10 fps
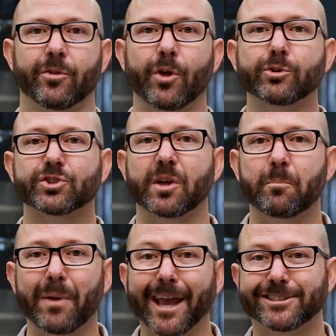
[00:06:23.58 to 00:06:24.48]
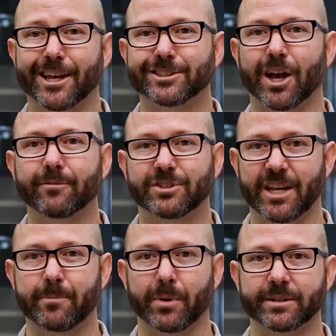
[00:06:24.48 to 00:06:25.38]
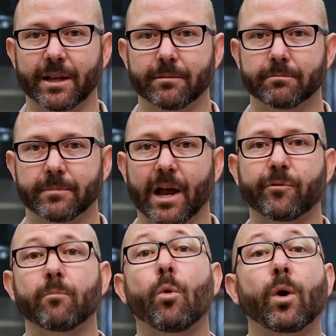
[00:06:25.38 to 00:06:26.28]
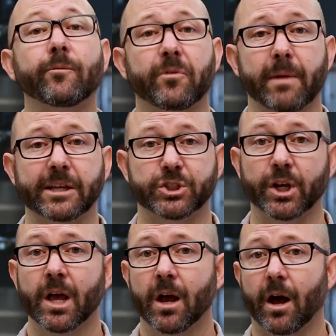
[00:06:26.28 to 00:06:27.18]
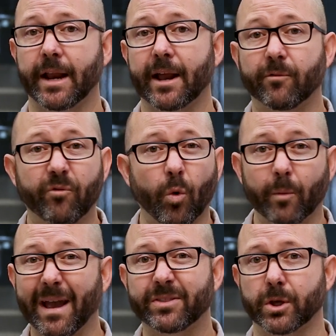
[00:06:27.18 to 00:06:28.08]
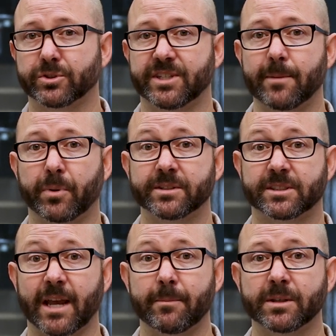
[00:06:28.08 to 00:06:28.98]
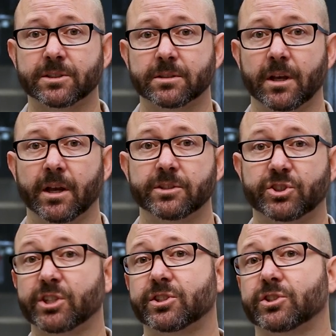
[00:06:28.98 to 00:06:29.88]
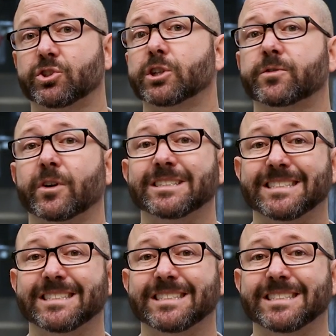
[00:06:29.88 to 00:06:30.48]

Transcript: Those are the basics of dprinting. Now for more information on how to format those dprint statements, just search for